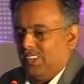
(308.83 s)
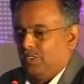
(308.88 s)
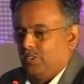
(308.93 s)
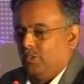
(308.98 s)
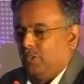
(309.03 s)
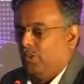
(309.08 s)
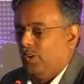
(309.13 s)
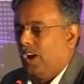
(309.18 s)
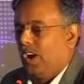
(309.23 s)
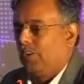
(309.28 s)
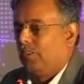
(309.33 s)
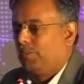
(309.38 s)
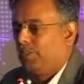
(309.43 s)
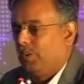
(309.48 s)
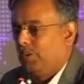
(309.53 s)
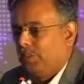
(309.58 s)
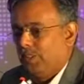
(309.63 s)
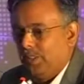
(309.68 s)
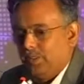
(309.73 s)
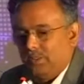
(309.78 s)
So you have
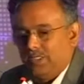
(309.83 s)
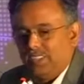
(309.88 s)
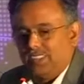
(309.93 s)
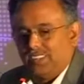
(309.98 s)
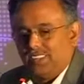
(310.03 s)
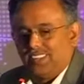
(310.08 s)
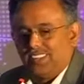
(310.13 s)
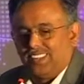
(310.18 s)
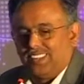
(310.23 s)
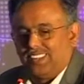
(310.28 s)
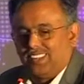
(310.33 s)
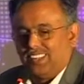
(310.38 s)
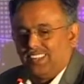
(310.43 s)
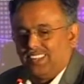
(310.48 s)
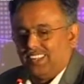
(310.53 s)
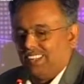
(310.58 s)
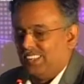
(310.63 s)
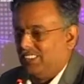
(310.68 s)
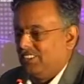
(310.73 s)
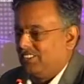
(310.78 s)
to be the winner.
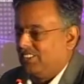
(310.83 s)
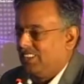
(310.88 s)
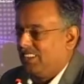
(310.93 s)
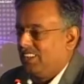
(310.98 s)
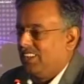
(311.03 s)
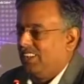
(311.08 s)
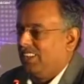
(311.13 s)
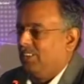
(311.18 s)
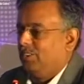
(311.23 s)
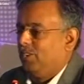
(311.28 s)
And he said,